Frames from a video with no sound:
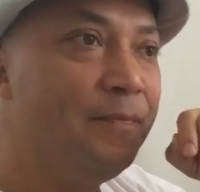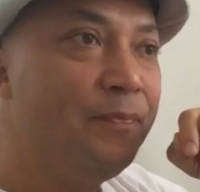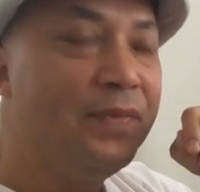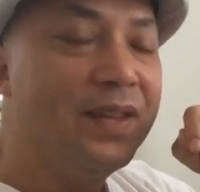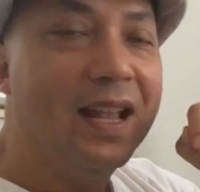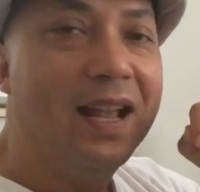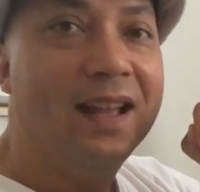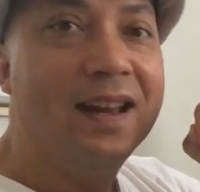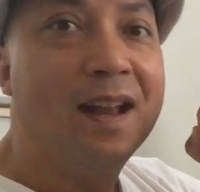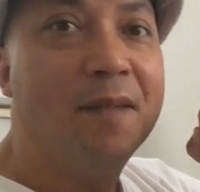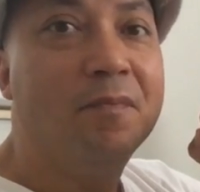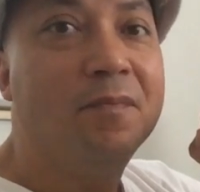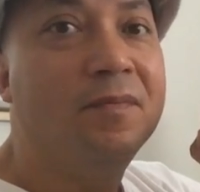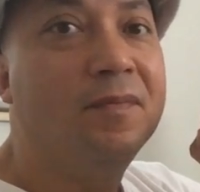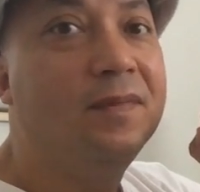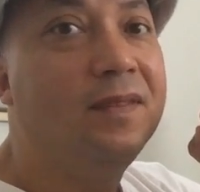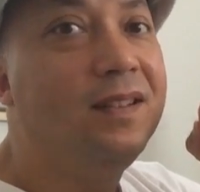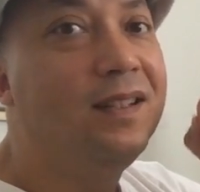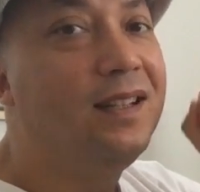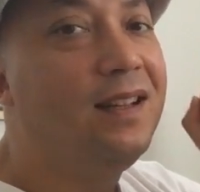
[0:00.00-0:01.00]
and I'm
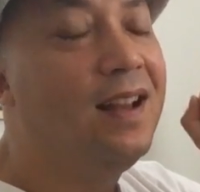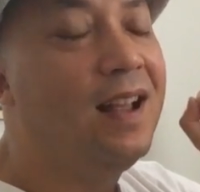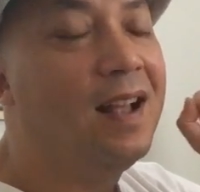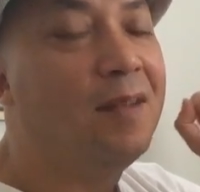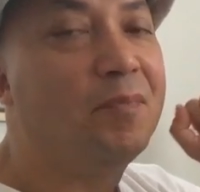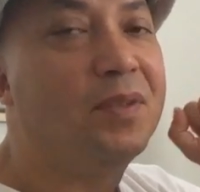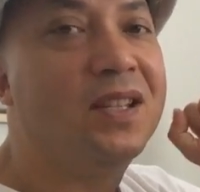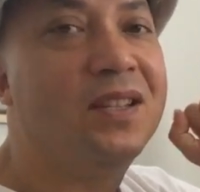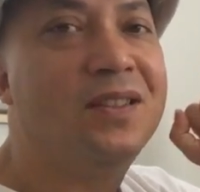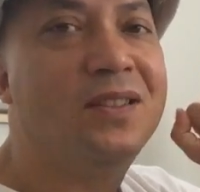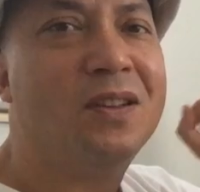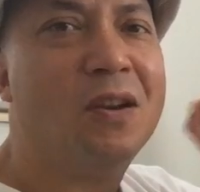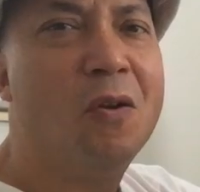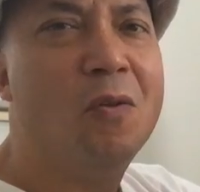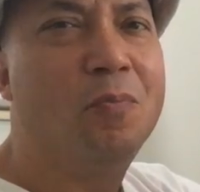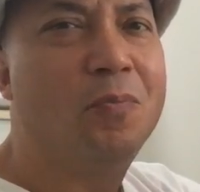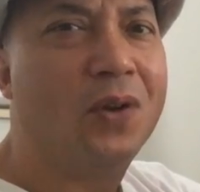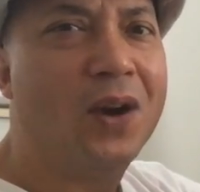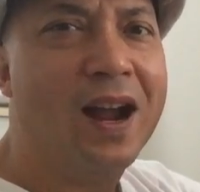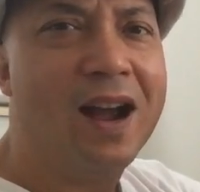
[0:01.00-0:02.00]

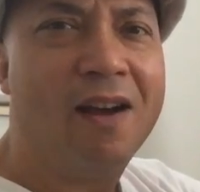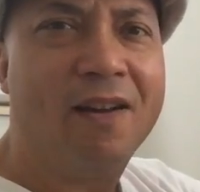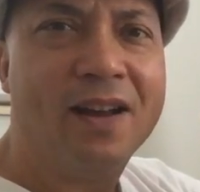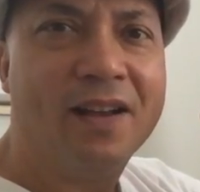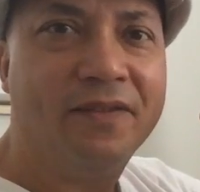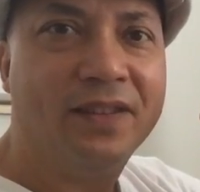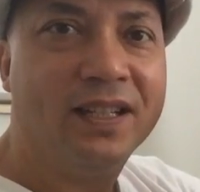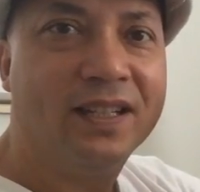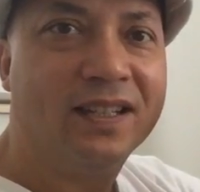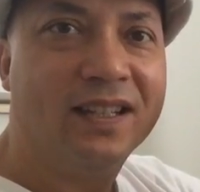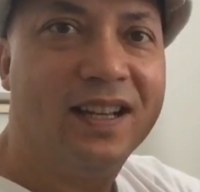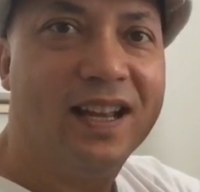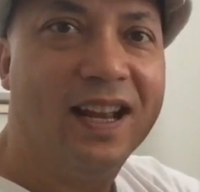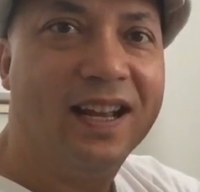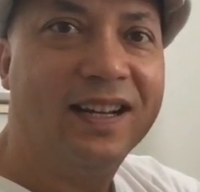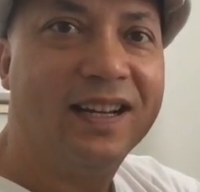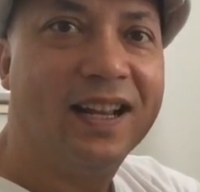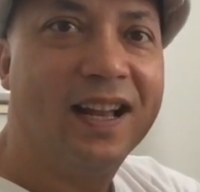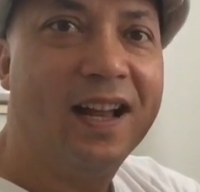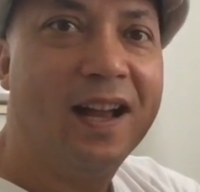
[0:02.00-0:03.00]
so proud of it,
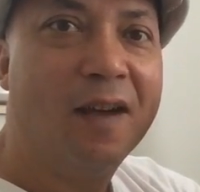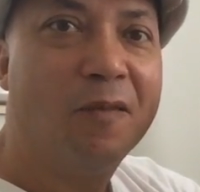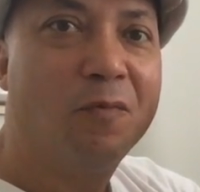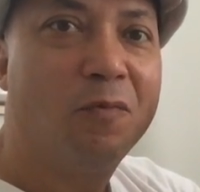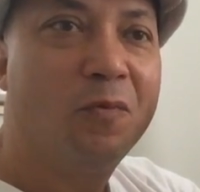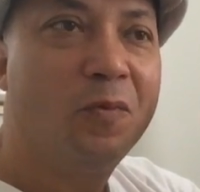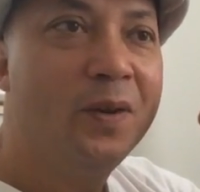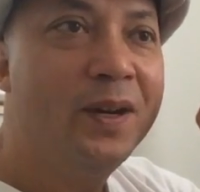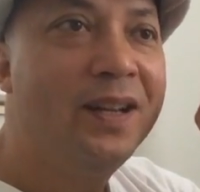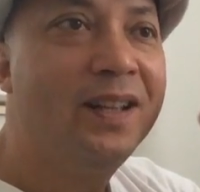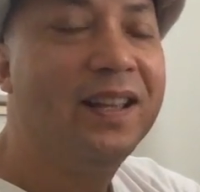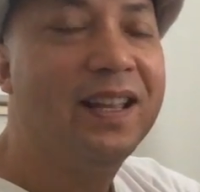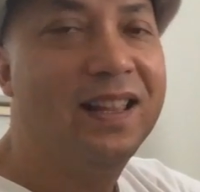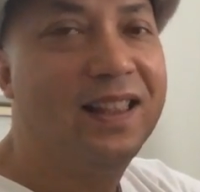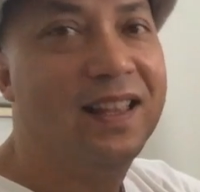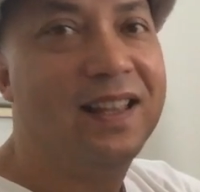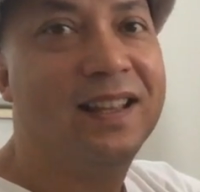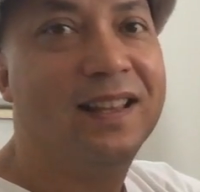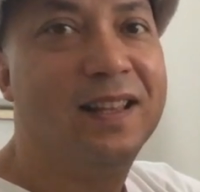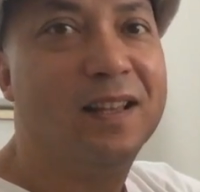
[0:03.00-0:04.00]
and I really
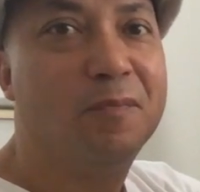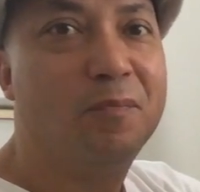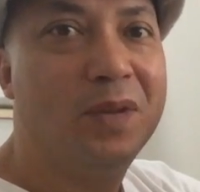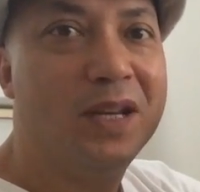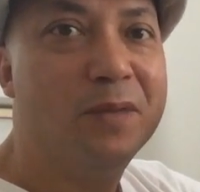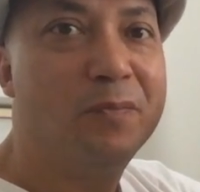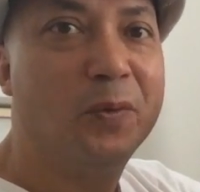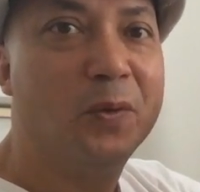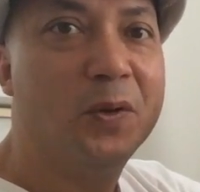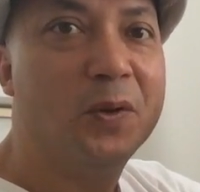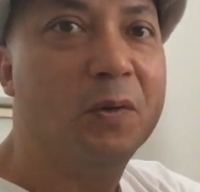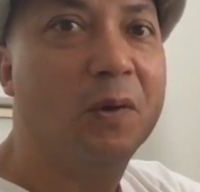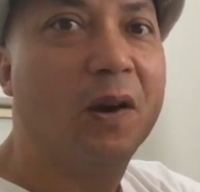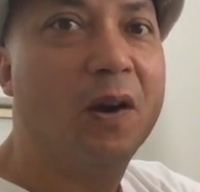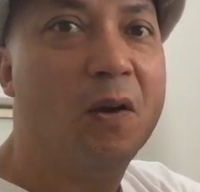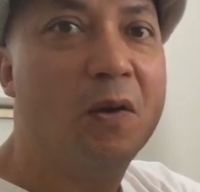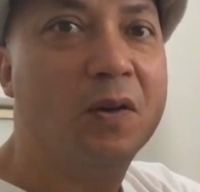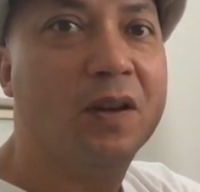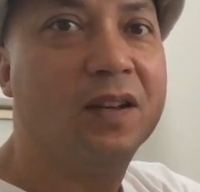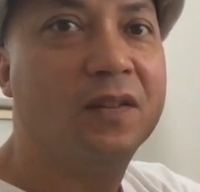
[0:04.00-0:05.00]
think that people who are
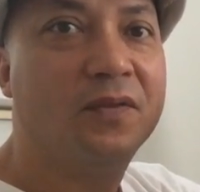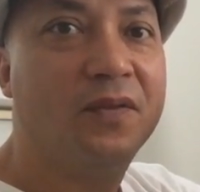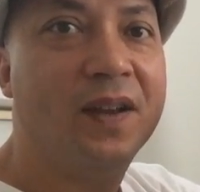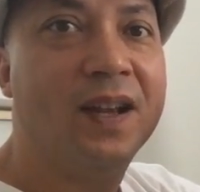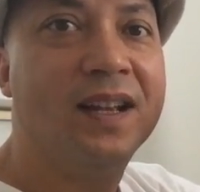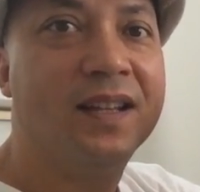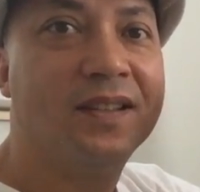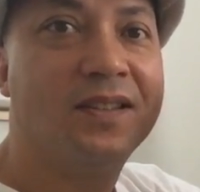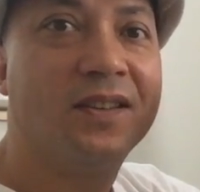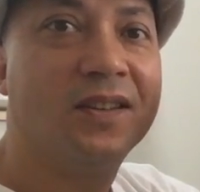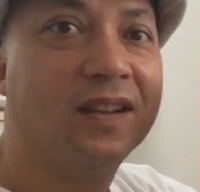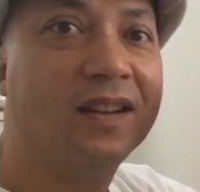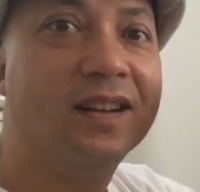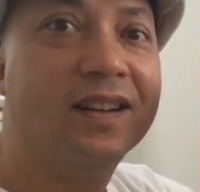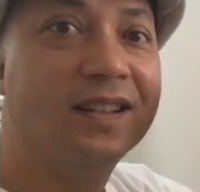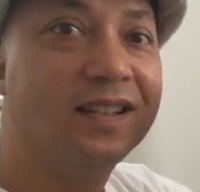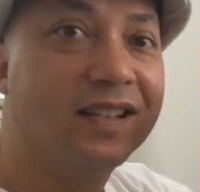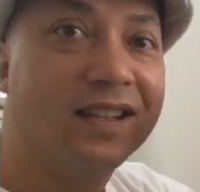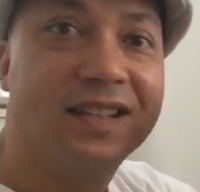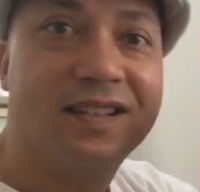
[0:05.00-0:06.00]
Hogan fans are going
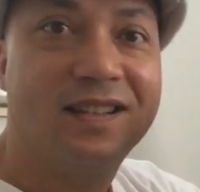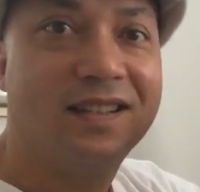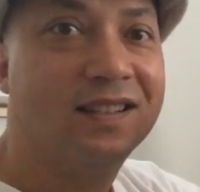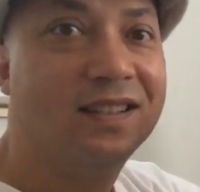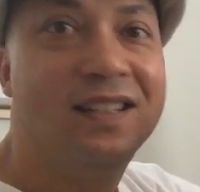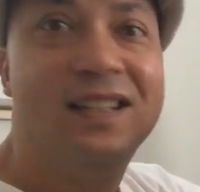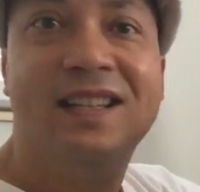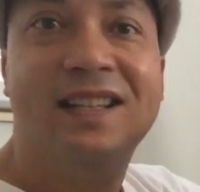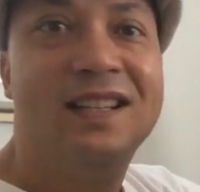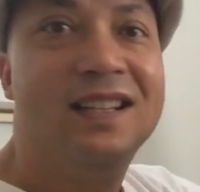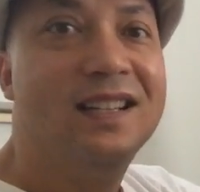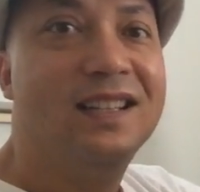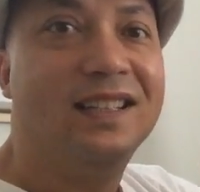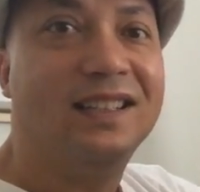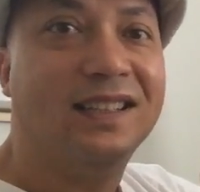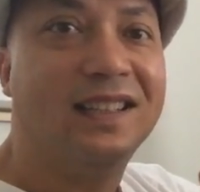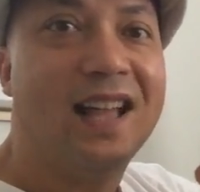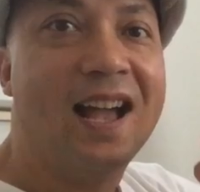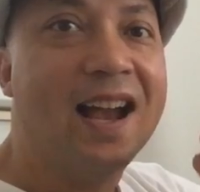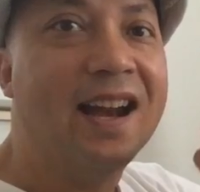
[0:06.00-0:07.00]
to just
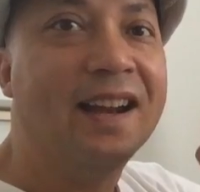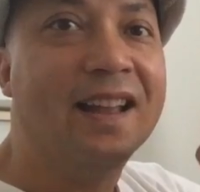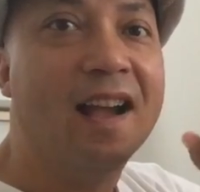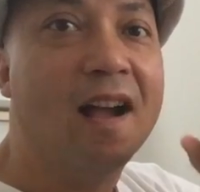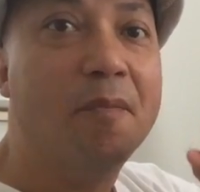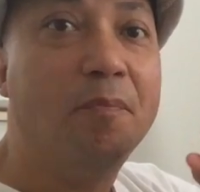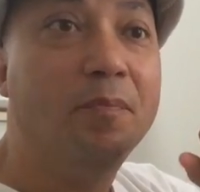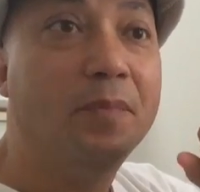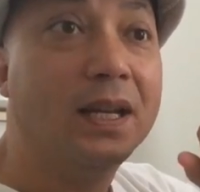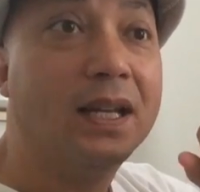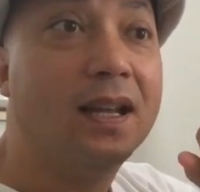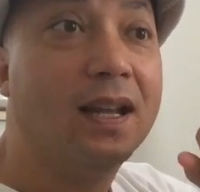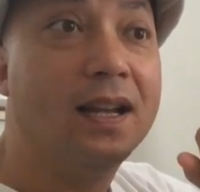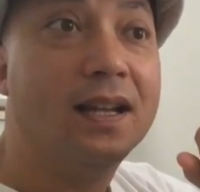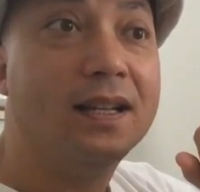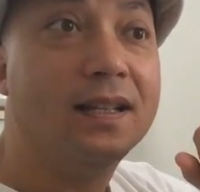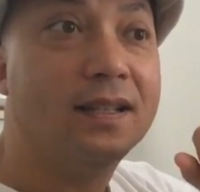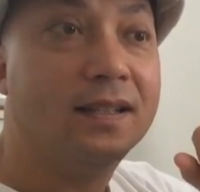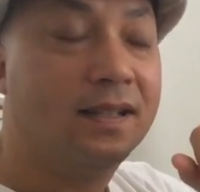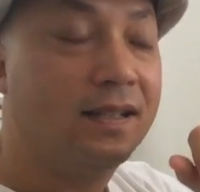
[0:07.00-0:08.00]
light up,
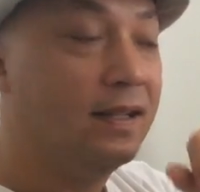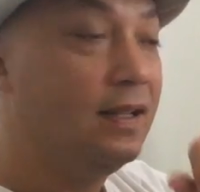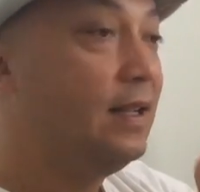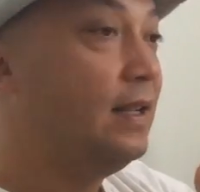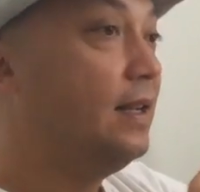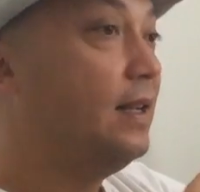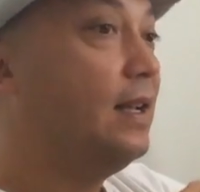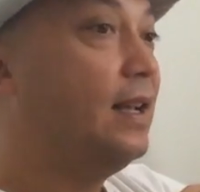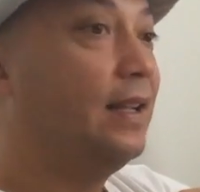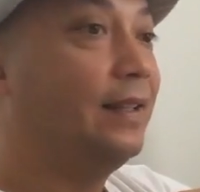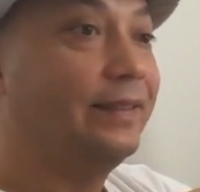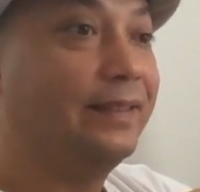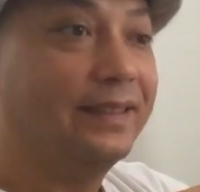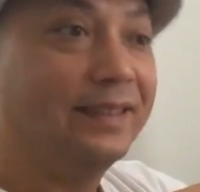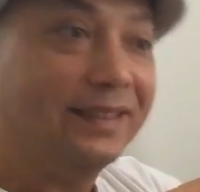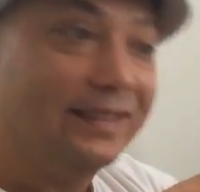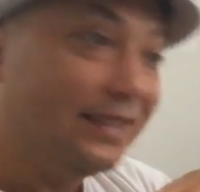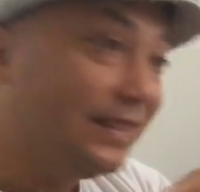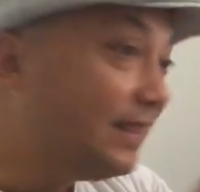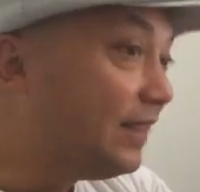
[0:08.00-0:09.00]
because
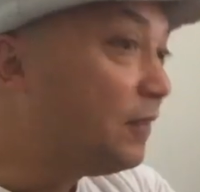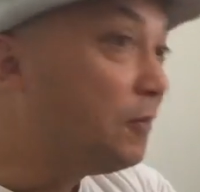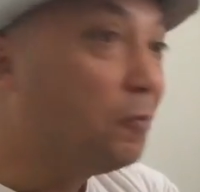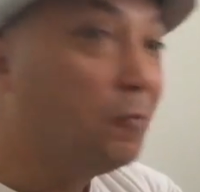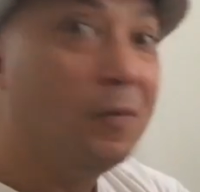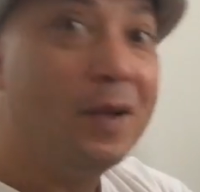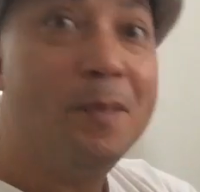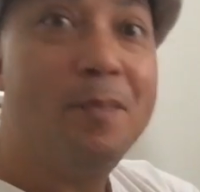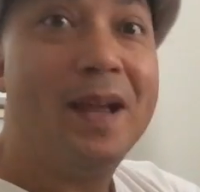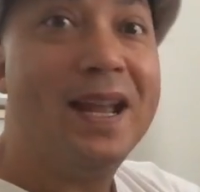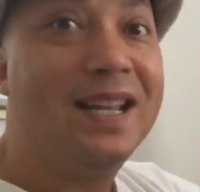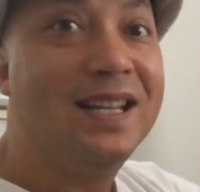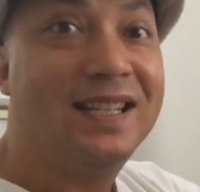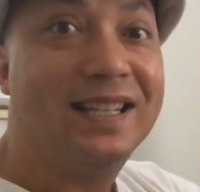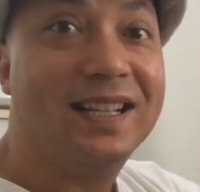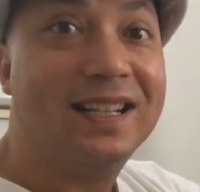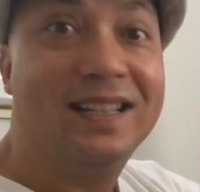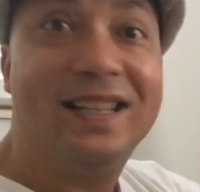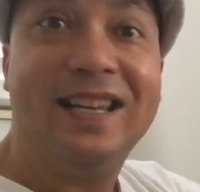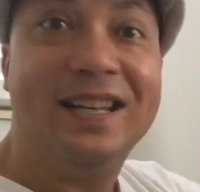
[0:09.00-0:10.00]
we
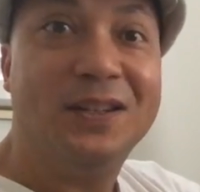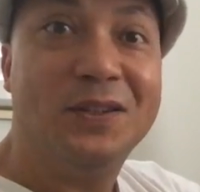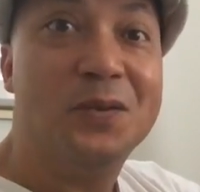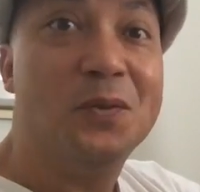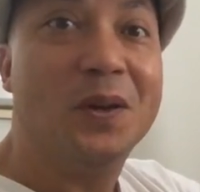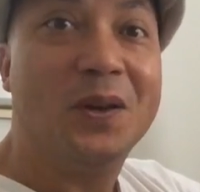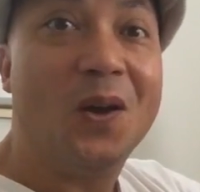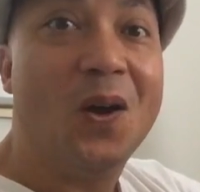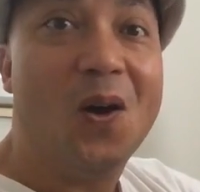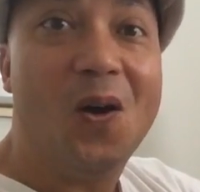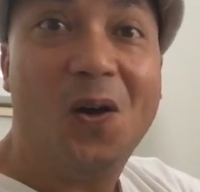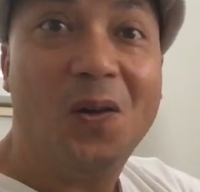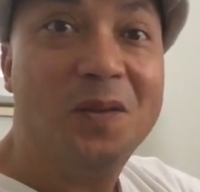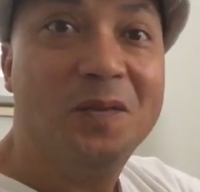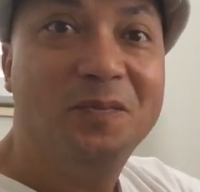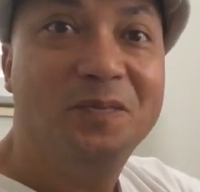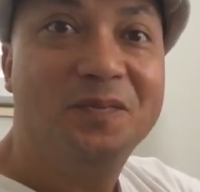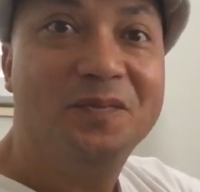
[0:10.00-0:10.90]
basically do it all.